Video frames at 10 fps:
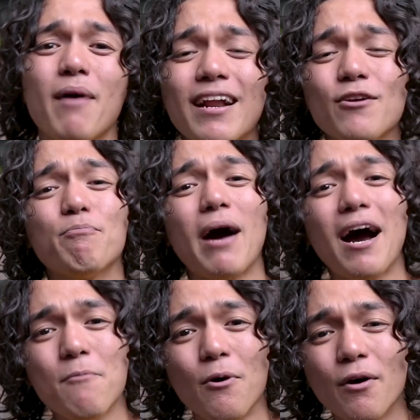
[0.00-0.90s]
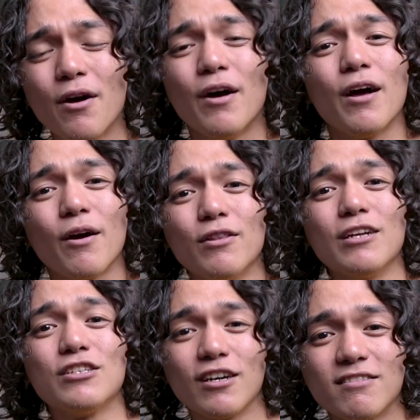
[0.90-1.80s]
para yung paa mo could
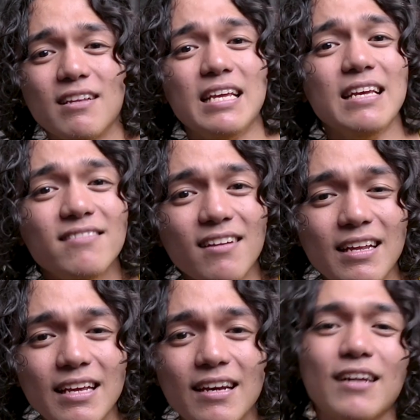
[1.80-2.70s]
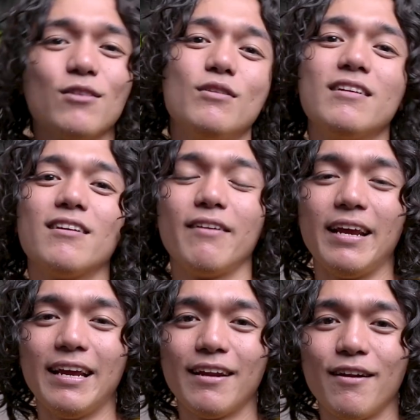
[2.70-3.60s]
adjust easily to the
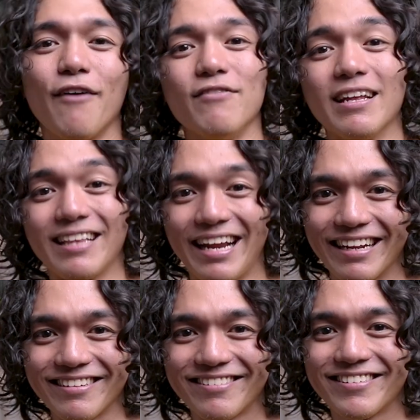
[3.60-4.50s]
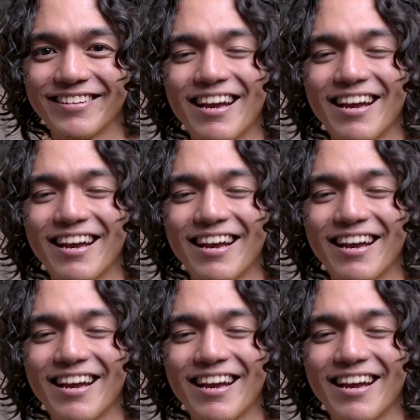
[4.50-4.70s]
terrain of the trails.